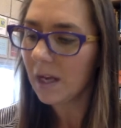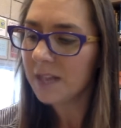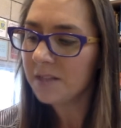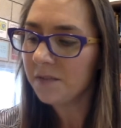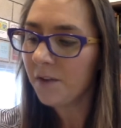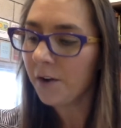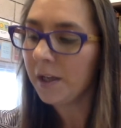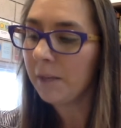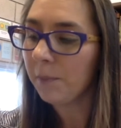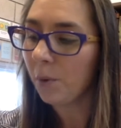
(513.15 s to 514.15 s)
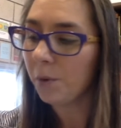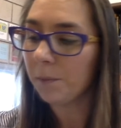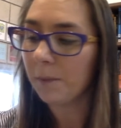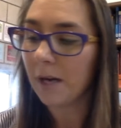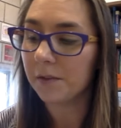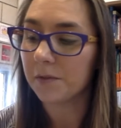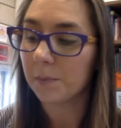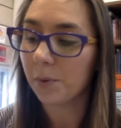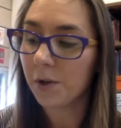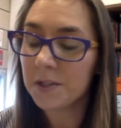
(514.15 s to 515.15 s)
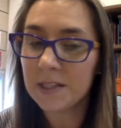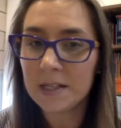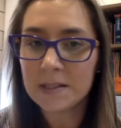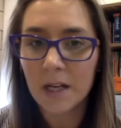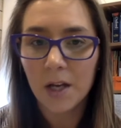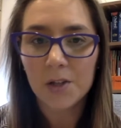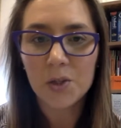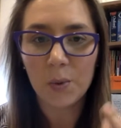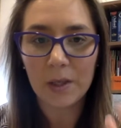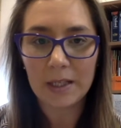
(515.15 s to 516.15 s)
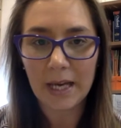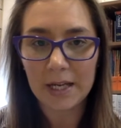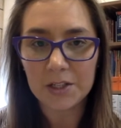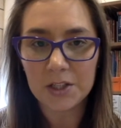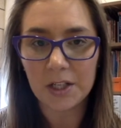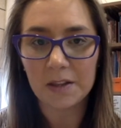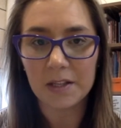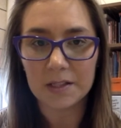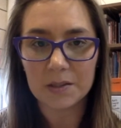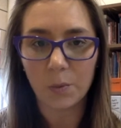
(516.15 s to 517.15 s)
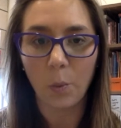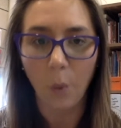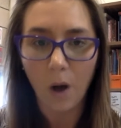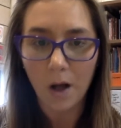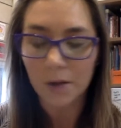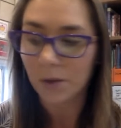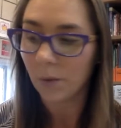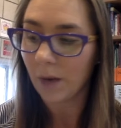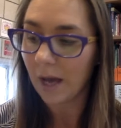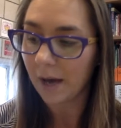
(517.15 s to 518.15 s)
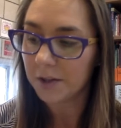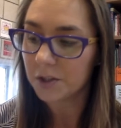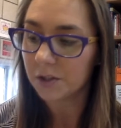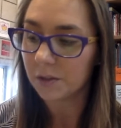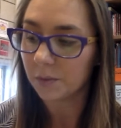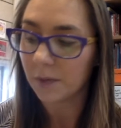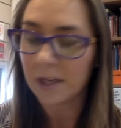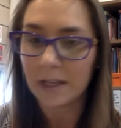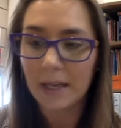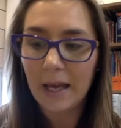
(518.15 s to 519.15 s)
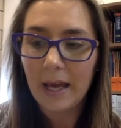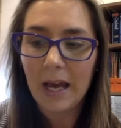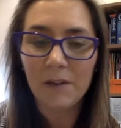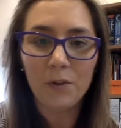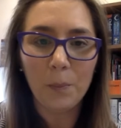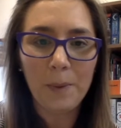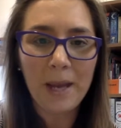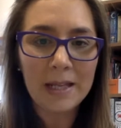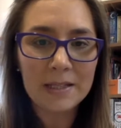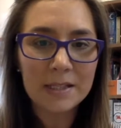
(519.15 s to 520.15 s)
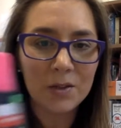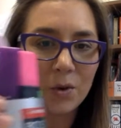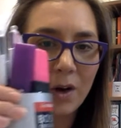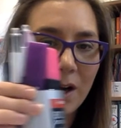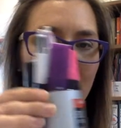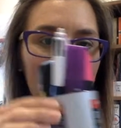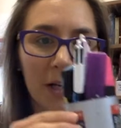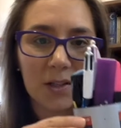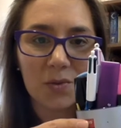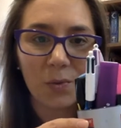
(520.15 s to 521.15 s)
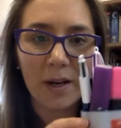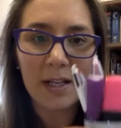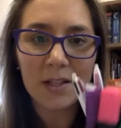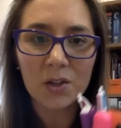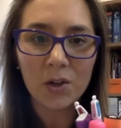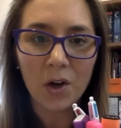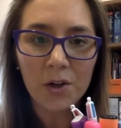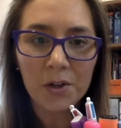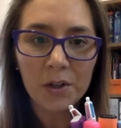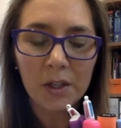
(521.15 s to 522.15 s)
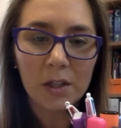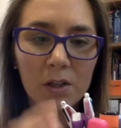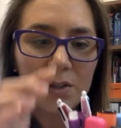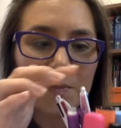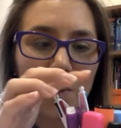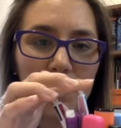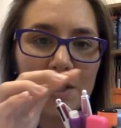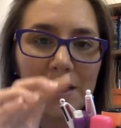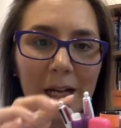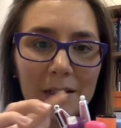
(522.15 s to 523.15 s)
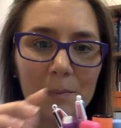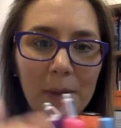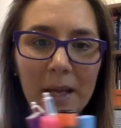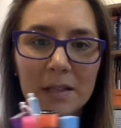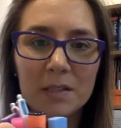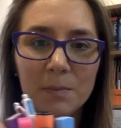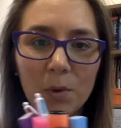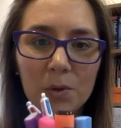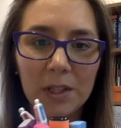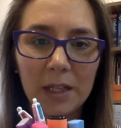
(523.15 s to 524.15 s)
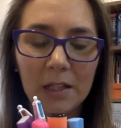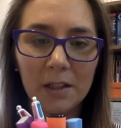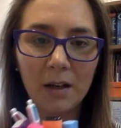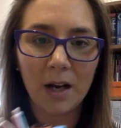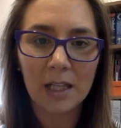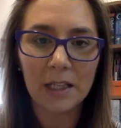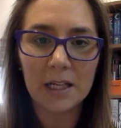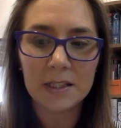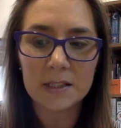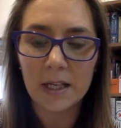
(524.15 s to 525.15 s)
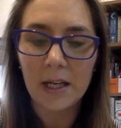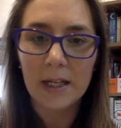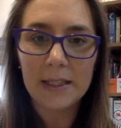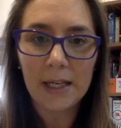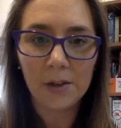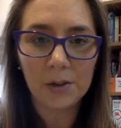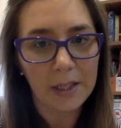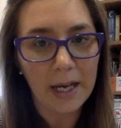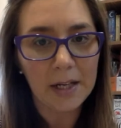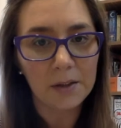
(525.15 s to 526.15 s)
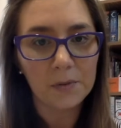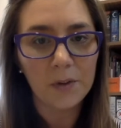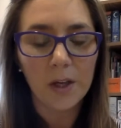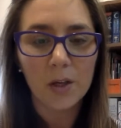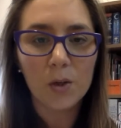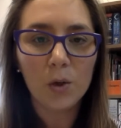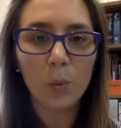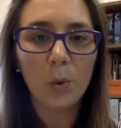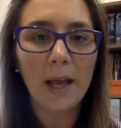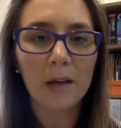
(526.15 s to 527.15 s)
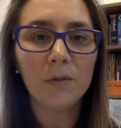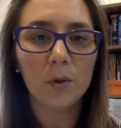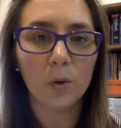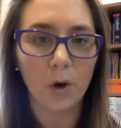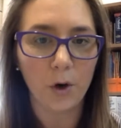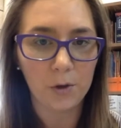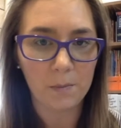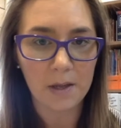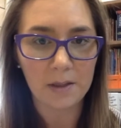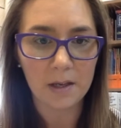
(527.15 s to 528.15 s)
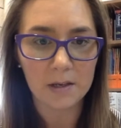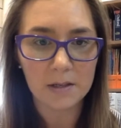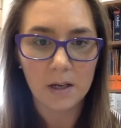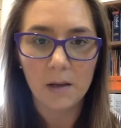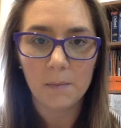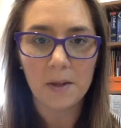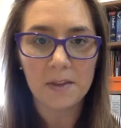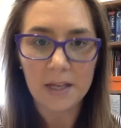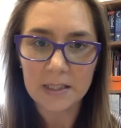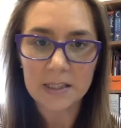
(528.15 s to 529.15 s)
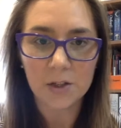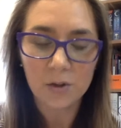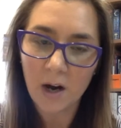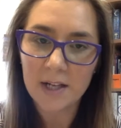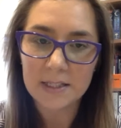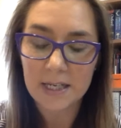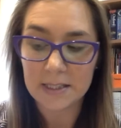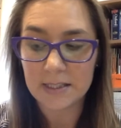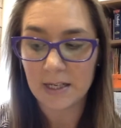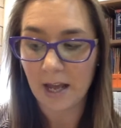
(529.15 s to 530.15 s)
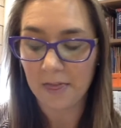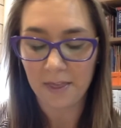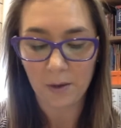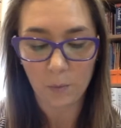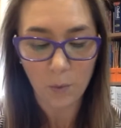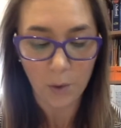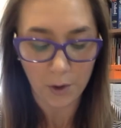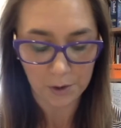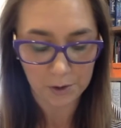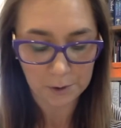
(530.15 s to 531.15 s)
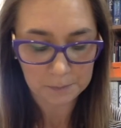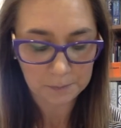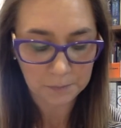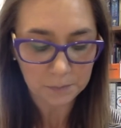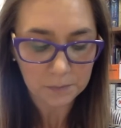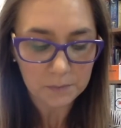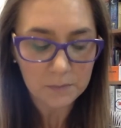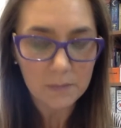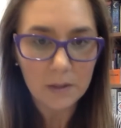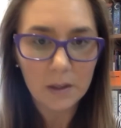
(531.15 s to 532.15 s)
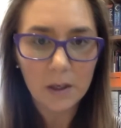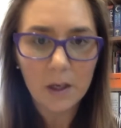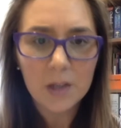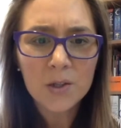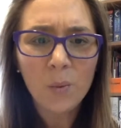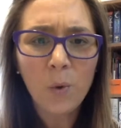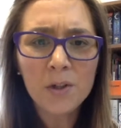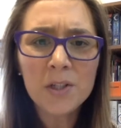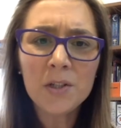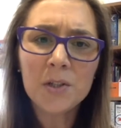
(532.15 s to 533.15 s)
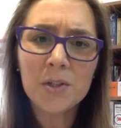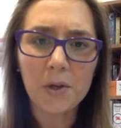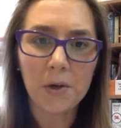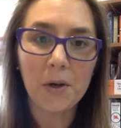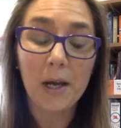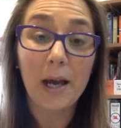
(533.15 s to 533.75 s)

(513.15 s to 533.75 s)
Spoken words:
It's a very important part of the process to engage in this while you are actually reading. Have your pens and your highlighters ready to go. Use multicolored pens, multicolored highlighters. Get creative. You will have your own method, but these are tried and tested and they work. So what do you do